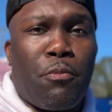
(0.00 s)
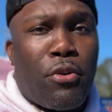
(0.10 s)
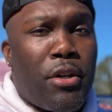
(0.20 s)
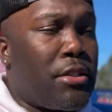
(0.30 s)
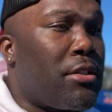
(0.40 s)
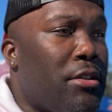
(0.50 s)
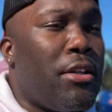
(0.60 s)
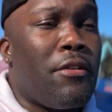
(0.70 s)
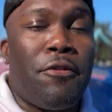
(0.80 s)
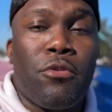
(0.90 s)
pressure. He's
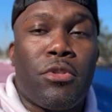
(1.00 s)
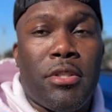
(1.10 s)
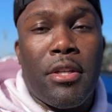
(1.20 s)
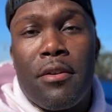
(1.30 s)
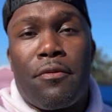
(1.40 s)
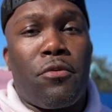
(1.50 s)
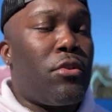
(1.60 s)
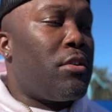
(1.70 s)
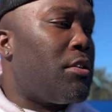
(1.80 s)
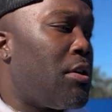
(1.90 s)
a future stud for real.